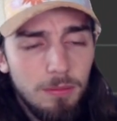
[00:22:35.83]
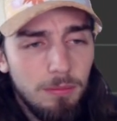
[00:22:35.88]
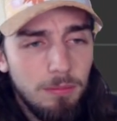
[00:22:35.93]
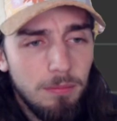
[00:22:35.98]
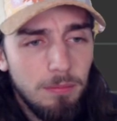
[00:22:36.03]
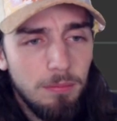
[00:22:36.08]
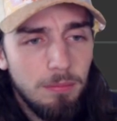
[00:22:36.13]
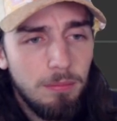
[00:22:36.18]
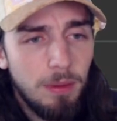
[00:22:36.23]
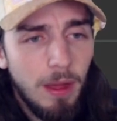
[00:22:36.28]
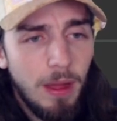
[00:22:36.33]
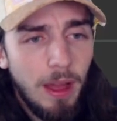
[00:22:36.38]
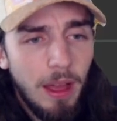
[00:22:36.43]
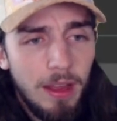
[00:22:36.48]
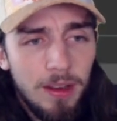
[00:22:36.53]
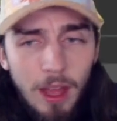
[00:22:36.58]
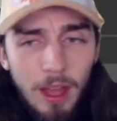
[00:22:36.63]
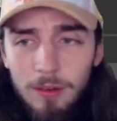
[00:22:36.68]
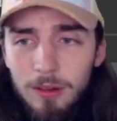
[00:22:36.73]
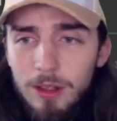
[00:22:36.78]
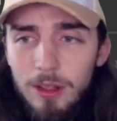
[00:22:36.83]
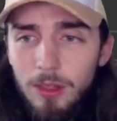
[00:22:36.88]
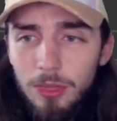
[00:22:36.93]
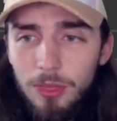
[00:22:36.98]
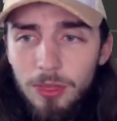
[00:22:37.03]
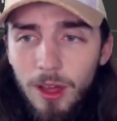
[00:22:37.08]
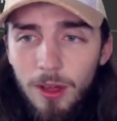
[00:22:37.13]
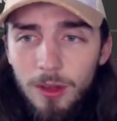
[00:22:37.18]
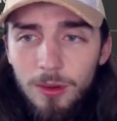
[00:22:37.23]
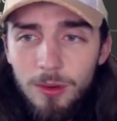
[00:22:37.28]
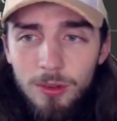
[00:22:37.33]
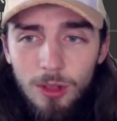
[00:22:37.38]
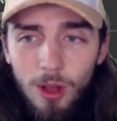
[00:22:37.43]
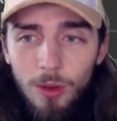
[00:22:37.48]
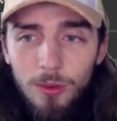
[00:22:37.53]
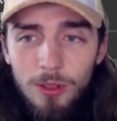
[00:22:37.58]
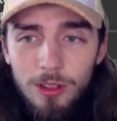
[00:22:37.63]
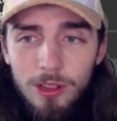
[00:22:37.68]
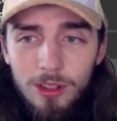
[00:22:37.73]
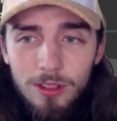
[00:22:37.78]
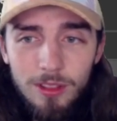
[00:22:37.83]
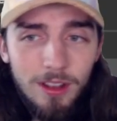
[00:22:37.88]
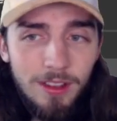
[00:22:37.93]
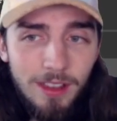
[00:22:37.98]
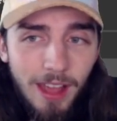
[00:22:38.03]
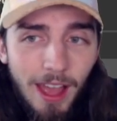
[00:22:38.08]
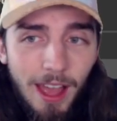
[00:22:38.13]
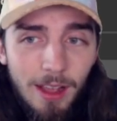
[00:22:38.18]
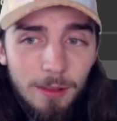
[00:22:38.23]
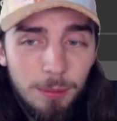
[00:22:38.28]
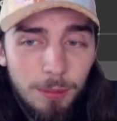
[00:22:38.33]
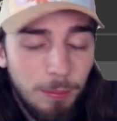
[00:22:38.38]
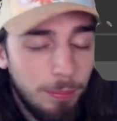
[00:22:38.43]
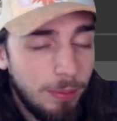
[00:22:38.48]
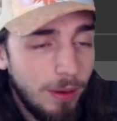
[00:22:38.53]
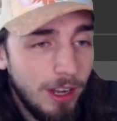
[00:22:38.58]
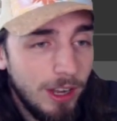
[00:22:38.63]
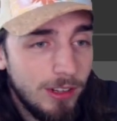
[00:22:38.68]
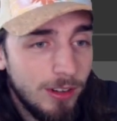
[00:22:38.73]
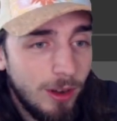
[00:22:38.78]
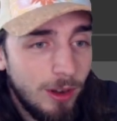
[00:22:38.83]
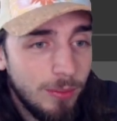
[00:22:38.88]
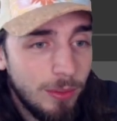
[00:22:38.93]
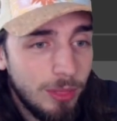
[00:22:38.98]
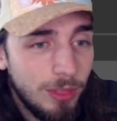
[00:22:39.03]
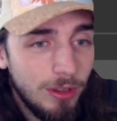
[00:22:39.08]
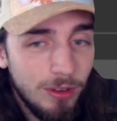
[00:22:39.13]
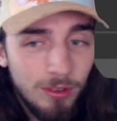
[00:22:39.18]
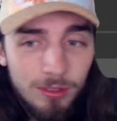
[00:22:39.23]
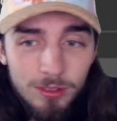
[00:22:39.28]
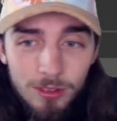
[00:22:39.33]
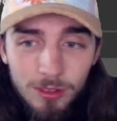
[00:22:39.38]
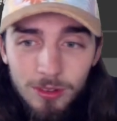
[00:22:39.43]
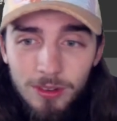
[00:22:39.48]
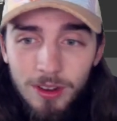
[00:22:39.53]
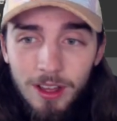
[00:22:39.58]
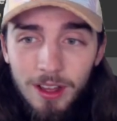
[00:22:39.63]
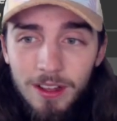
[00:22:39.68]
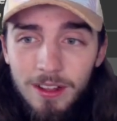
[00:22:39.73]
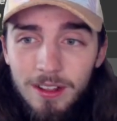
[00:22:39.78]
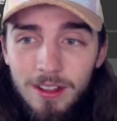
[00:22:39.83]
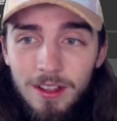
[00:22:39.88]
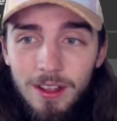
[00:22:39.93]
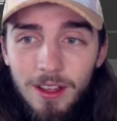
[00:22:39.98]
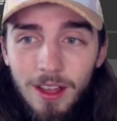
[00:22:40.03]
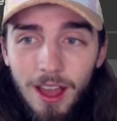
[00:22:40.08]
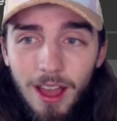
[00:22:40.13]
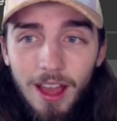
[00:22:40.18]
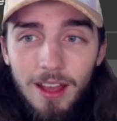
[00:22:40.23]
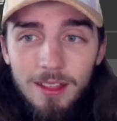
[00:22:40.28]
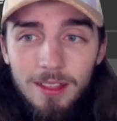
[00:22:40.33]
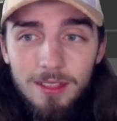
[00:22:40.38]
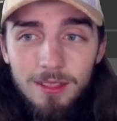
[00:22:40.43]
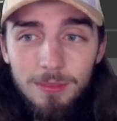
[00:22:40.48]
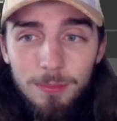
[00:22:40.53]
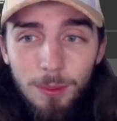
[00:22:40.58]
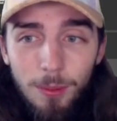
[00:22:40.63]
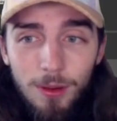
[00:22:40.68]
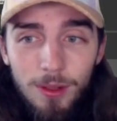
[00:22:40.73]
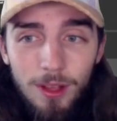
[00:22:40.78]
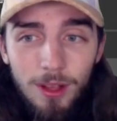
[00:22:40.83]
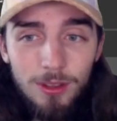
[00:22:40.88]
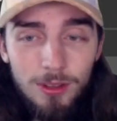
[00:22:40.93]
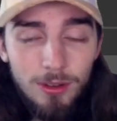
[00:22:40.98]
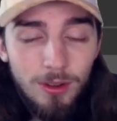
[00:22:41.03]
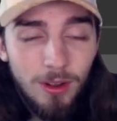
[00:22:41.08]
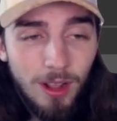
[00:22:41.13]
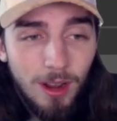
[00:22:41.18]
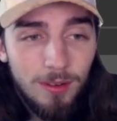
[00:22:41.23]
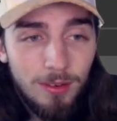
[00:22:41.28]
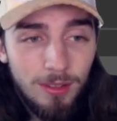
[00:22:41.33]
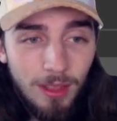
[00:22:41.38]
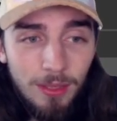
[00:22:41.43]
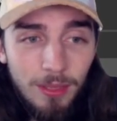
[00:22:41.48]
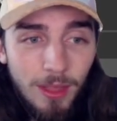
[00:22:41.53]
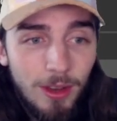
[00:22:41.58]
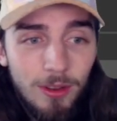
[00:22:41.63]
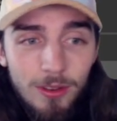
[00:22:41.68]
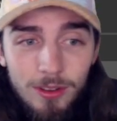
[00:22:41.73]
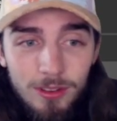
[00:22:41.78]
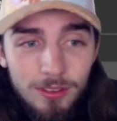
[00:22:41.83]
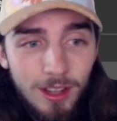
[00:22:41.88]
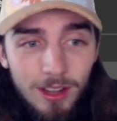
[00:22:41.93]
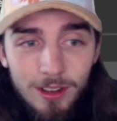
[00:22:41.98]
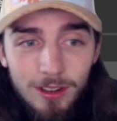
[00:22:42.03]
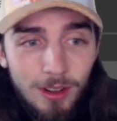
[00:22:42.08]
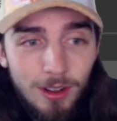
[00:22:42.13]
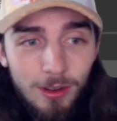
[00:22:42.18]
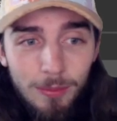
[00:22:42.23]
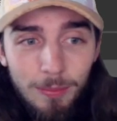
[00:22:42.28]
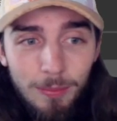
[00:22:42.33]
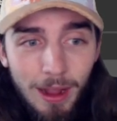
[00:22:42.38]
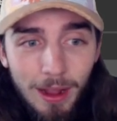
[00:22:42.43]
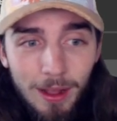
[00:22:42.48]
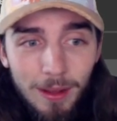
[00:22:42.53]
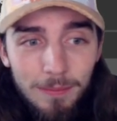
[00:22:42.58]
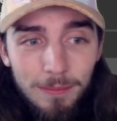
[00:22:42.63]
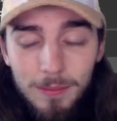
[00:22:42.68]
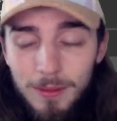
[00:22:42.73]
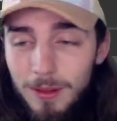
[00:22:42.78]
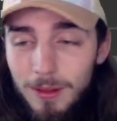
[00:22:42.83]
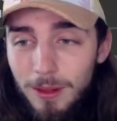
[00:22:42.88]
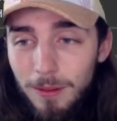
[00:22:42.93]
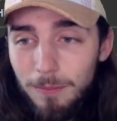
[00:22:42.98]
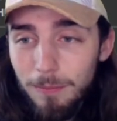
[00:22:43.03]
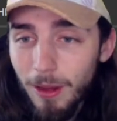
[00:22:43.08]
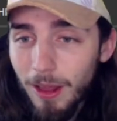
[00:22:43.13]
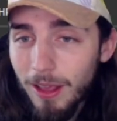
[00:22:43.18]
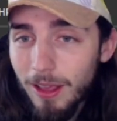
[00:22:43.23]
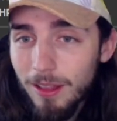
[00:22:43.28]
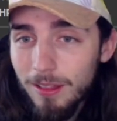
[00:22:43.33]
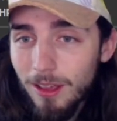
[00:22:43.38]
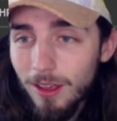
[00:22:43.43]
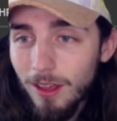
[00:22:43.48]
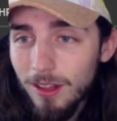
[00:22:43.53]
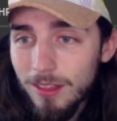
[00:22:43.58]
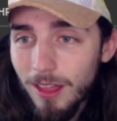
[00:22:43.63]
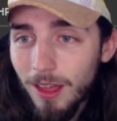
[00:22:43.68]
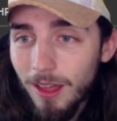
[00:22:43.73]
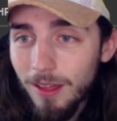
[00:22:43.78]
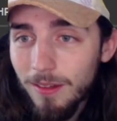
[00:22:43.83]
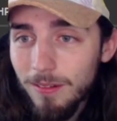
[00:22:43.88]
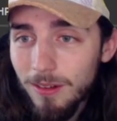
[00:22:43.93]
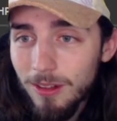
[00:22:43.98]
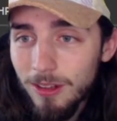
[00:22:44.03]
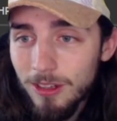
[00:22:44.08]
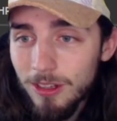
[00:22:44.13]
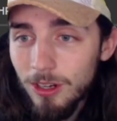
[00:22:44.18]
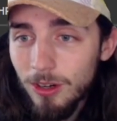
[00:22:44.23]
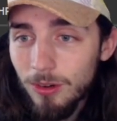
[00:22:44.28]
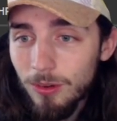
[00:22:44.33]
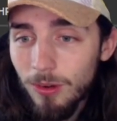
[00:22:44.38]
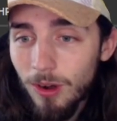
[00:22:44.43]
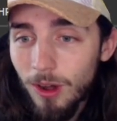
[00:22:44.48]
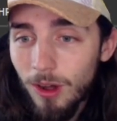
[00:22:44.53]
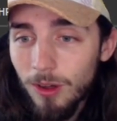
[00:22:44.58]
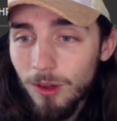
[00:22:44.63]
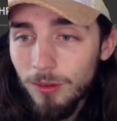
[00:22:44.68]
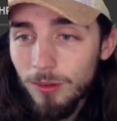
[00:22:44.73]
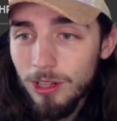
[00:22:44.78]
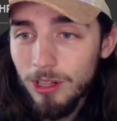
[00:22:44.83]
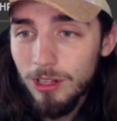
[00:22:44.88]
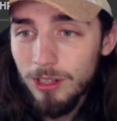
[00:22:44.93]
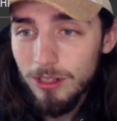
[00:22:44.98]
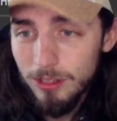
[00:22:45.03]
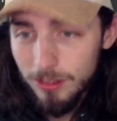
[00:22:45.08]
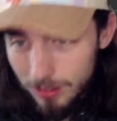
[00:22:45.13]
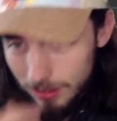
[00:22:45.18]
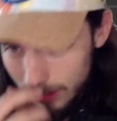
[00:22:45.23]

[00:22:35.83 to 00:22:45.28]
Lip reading: But I really thought it was always just attack, put pressure on with the Ursa Luna as Porygon 2 recovers, and then you just get Trick Room back up. But I guess I got that a little wrong, which